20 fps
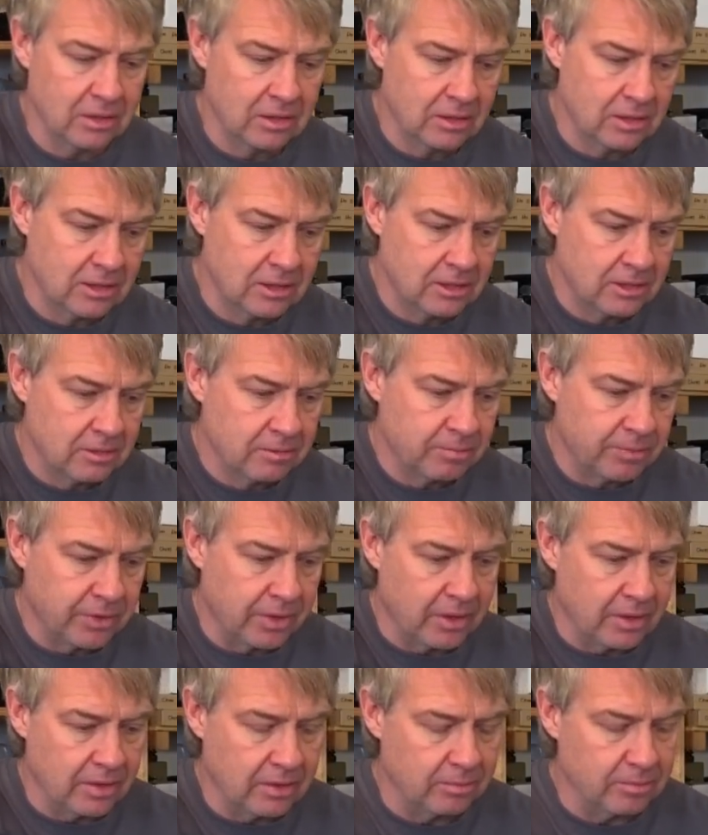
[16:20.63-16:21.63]

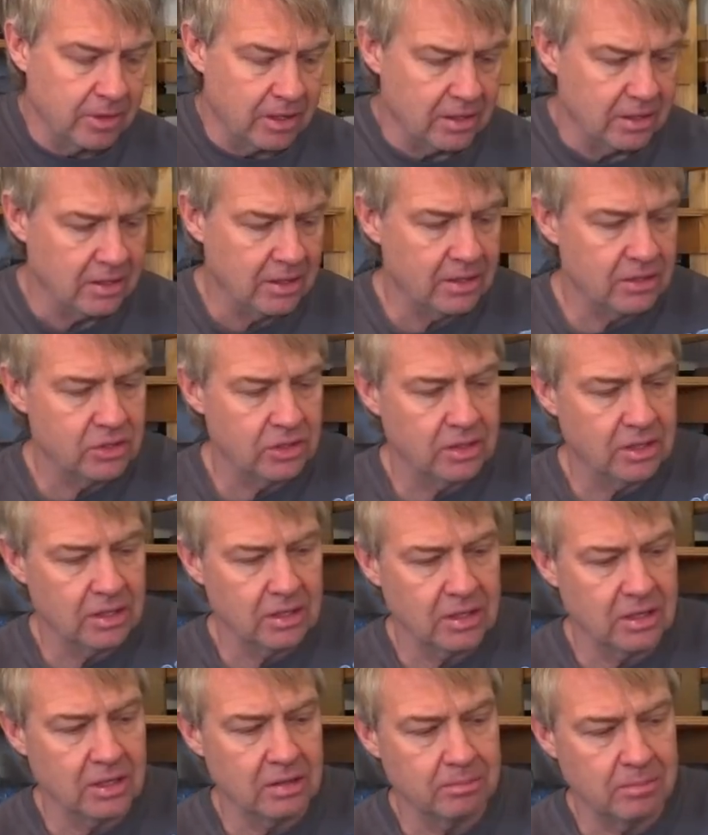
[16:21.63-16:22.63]
Um, and then as you
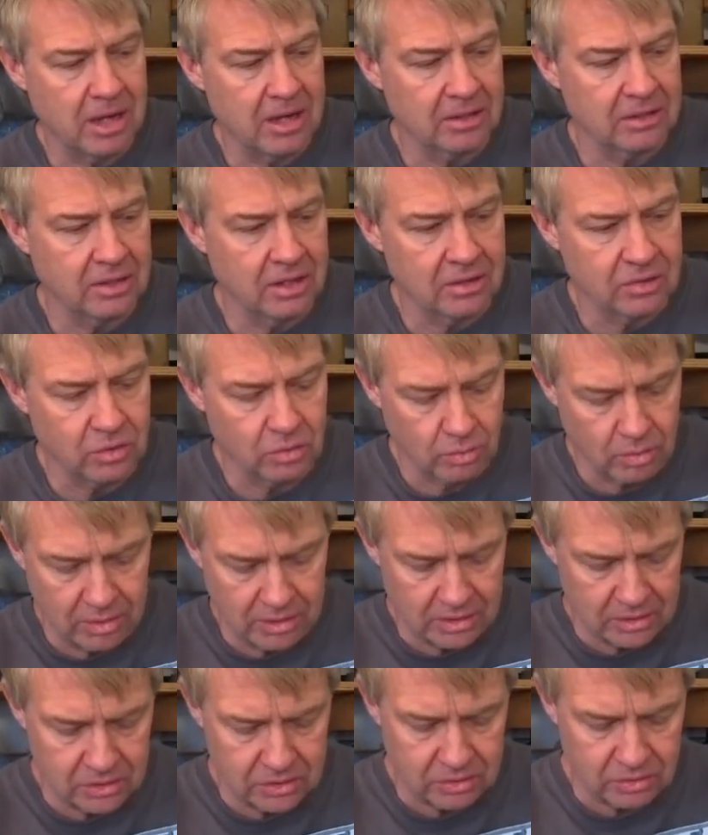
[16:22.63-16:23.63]
get back down to one
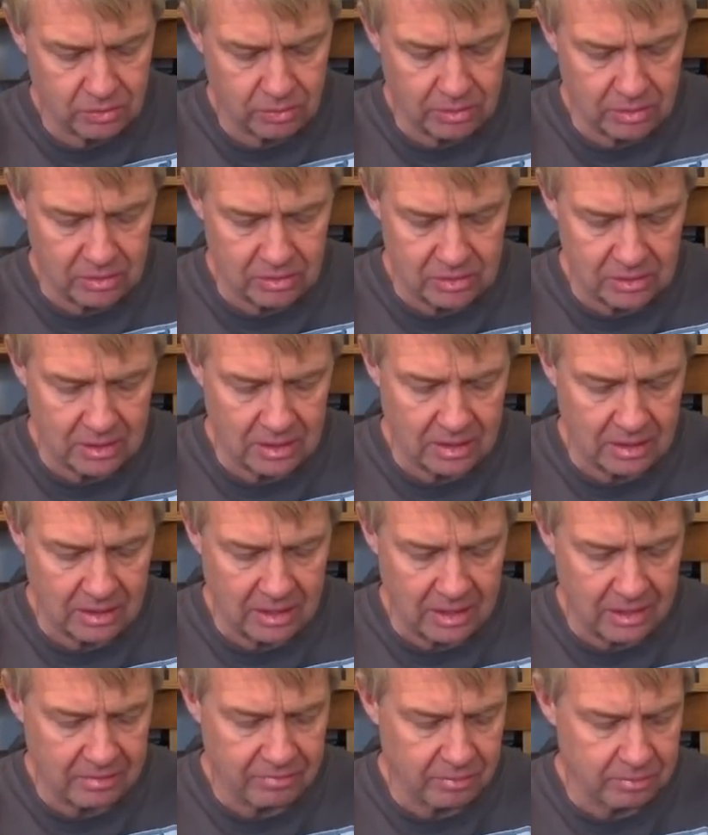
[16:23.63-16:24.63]
inch tweeters, a
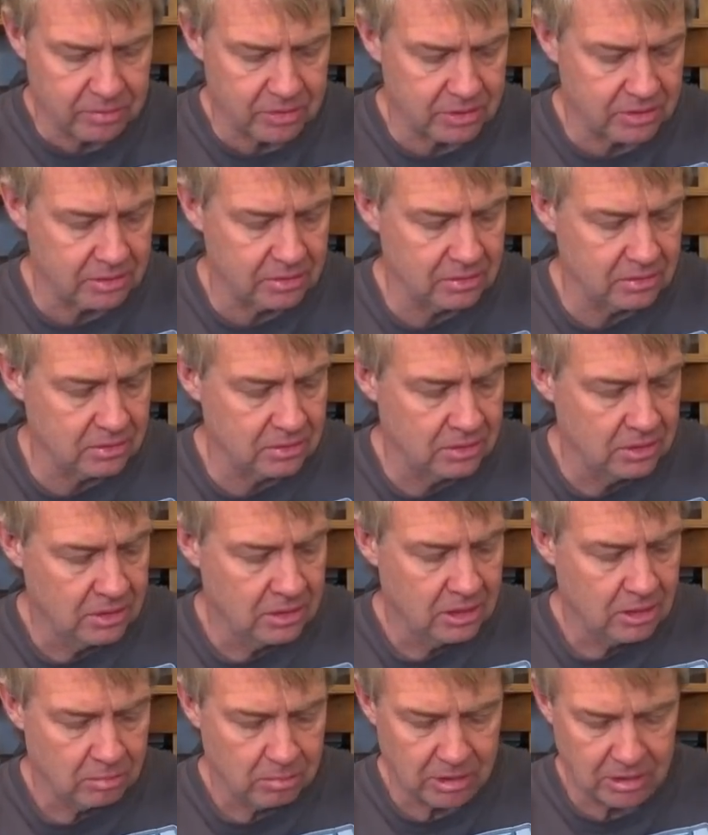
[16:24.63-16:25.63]
lot of them still,
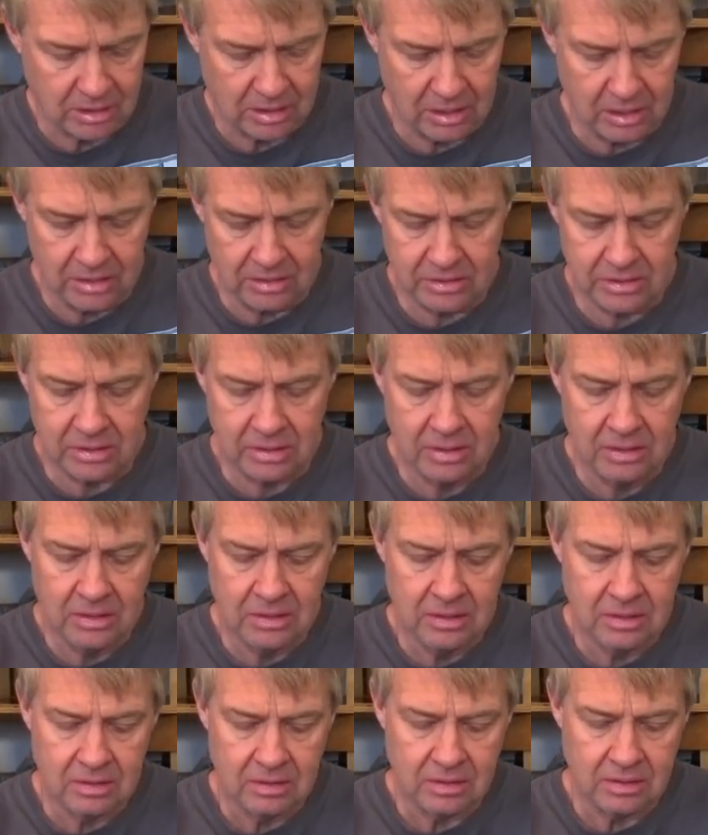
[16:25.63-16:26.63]
because
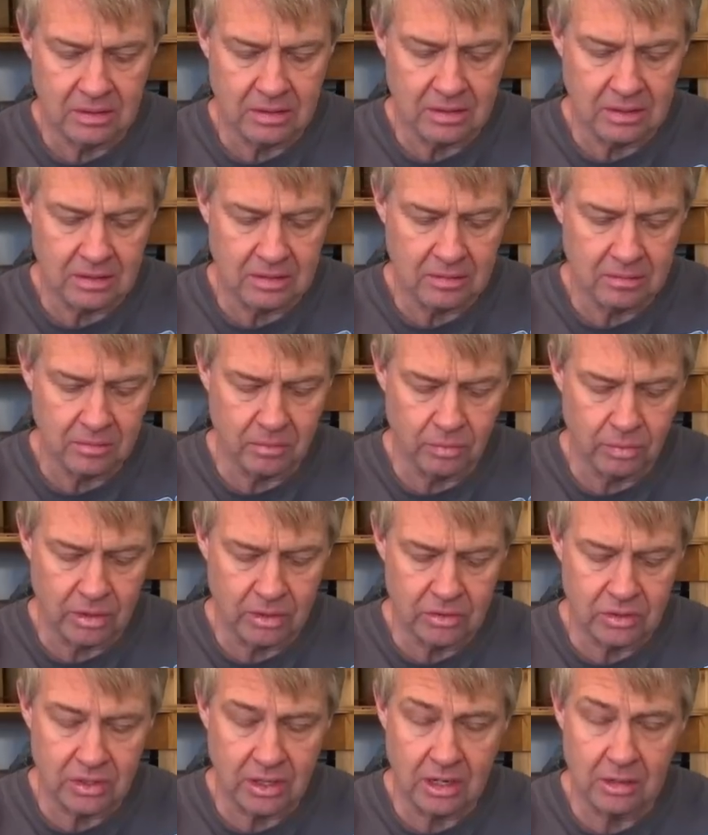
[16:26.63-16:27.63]
the
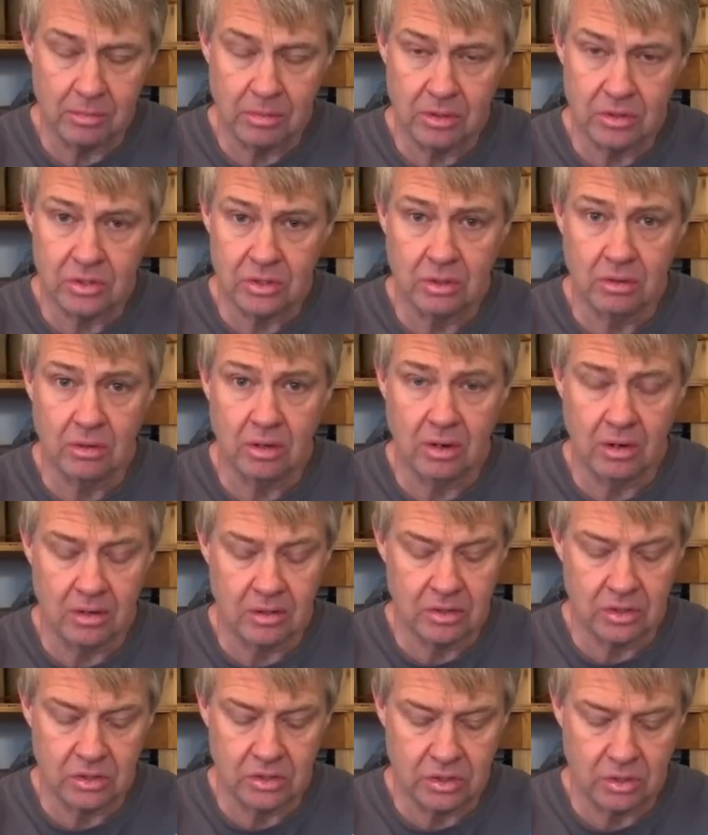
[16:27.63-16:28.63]
rear chamber is so
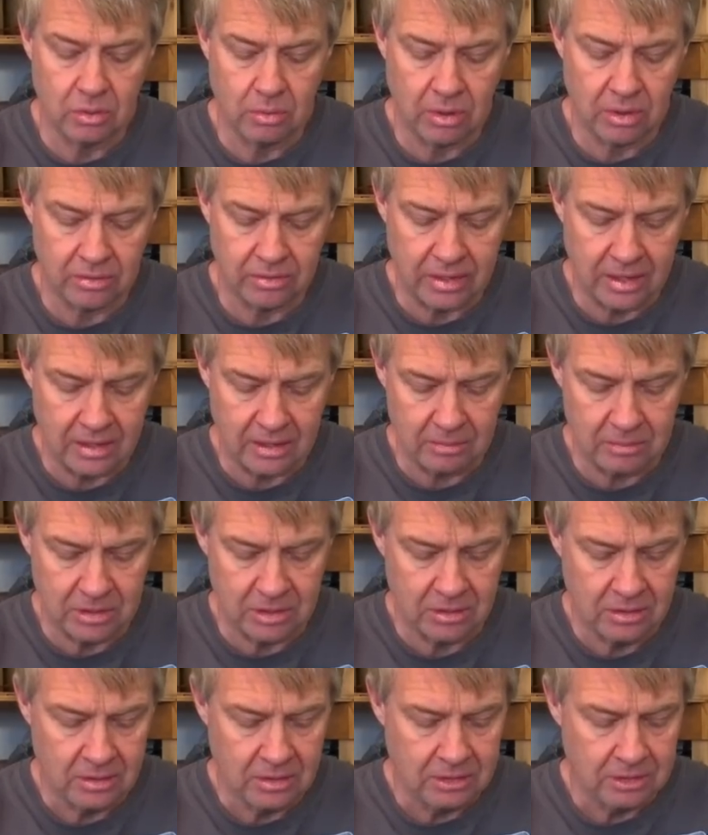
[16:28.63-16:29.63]
large and so well damped,
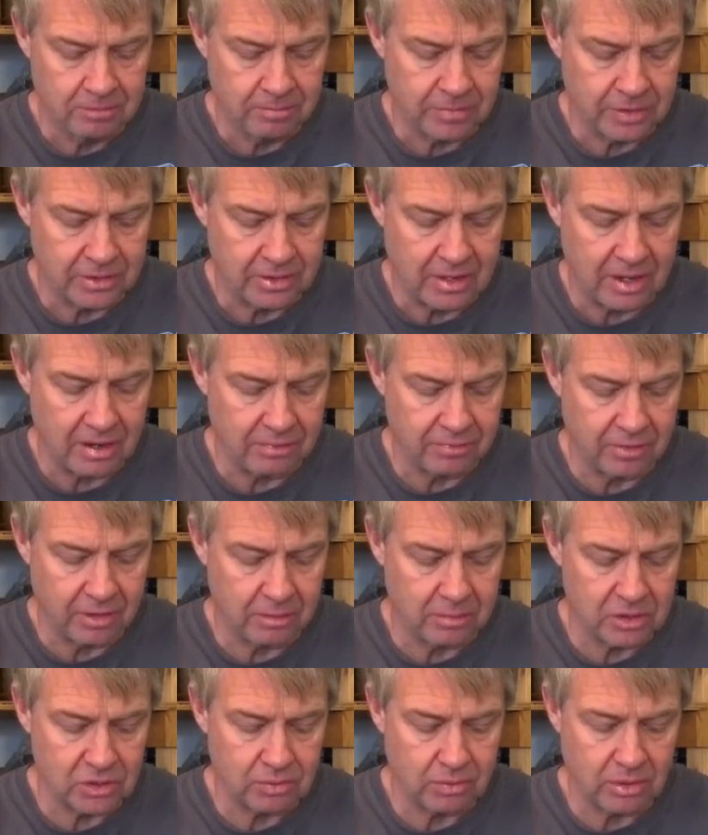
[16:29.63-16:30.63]
the
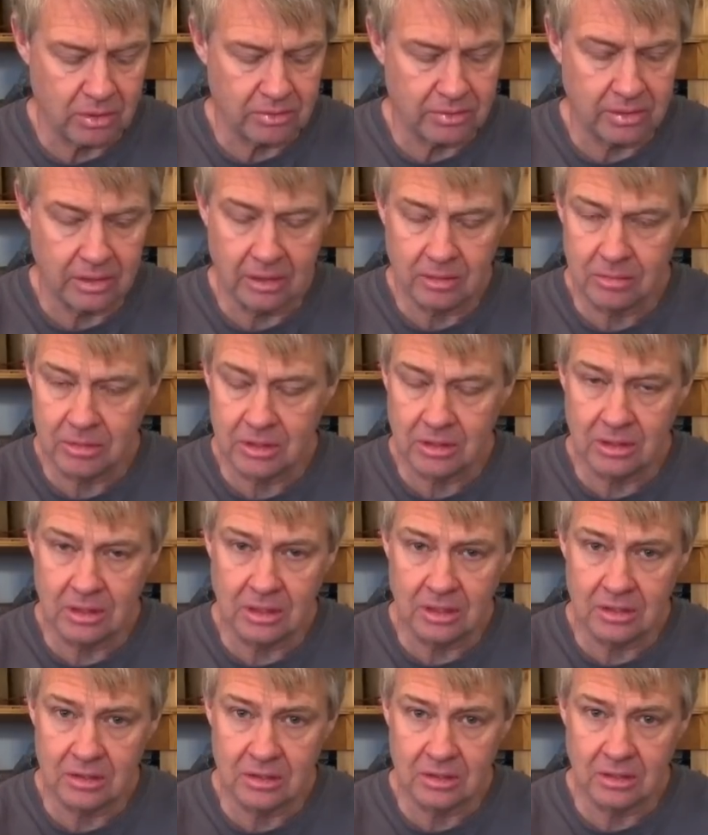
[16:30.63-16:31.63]
diaphragm is well damped,
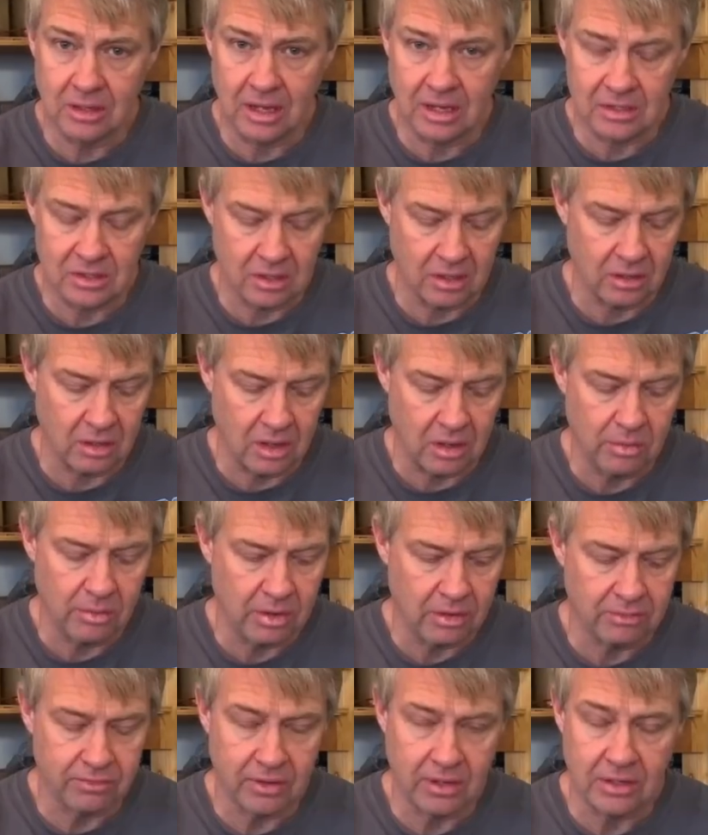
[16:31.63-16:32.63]
it has a low
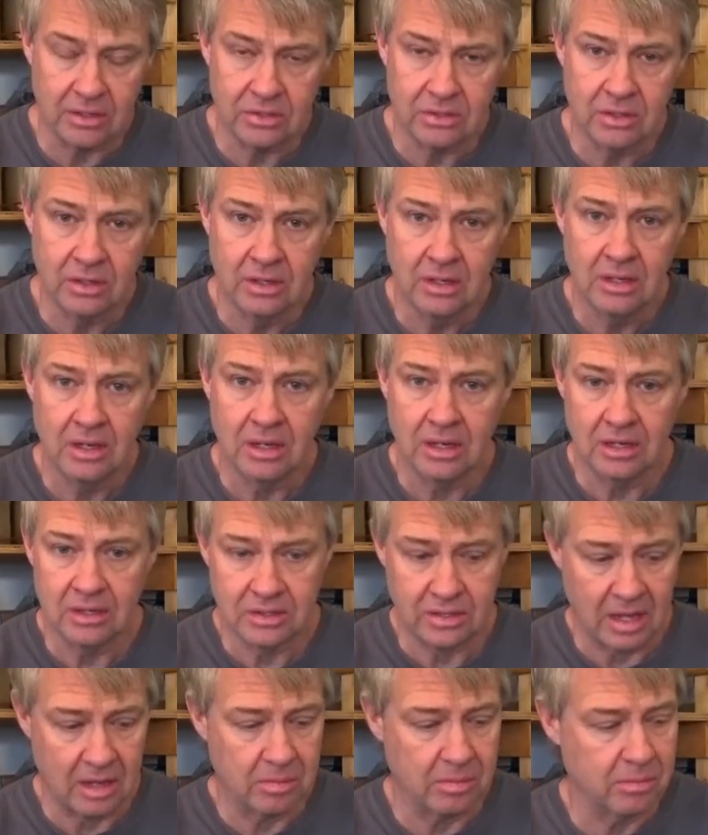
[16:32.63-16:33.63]
FS and it's
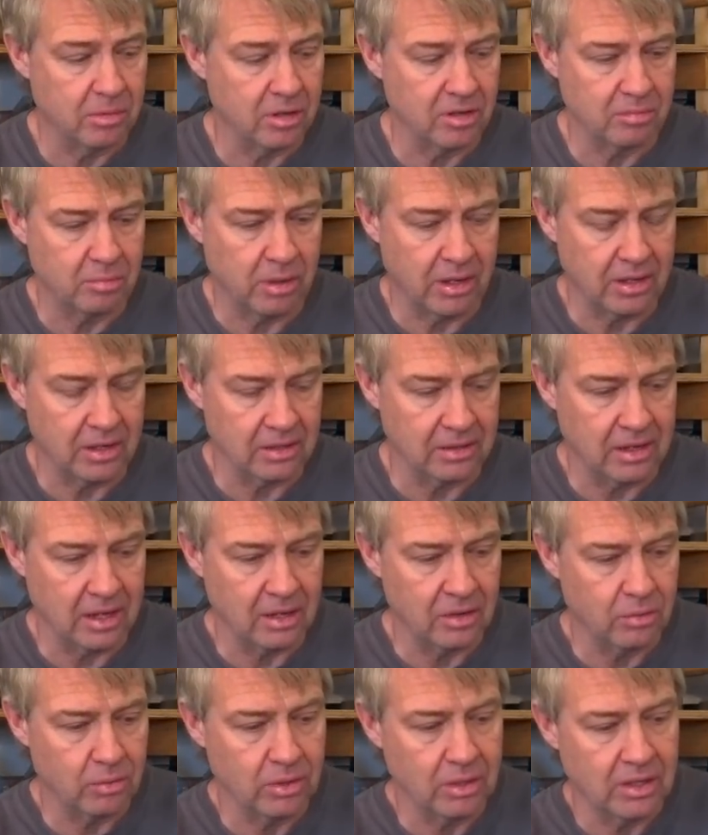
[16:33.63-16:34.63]
capable of playing
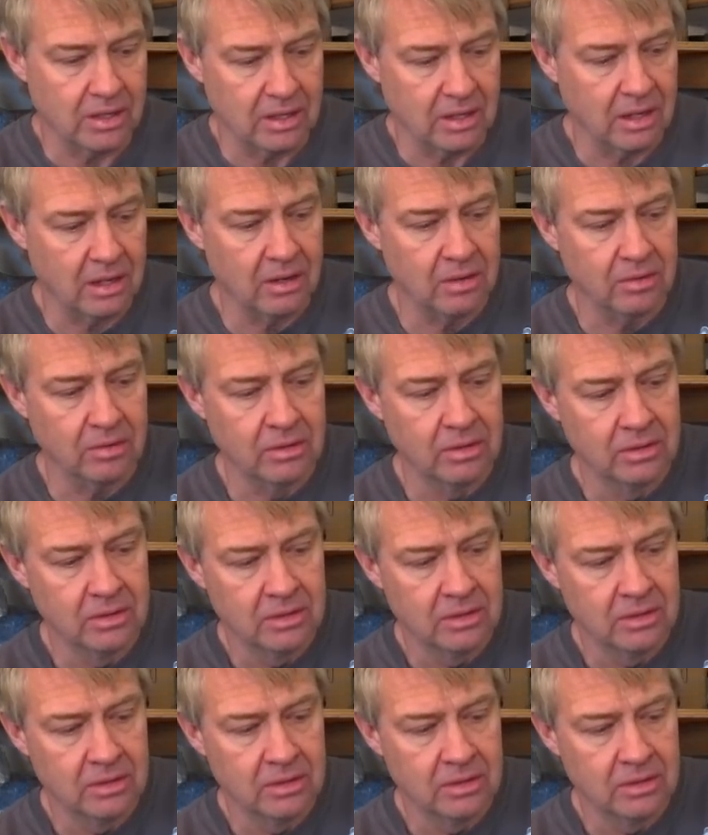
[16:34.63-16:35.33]
down really low.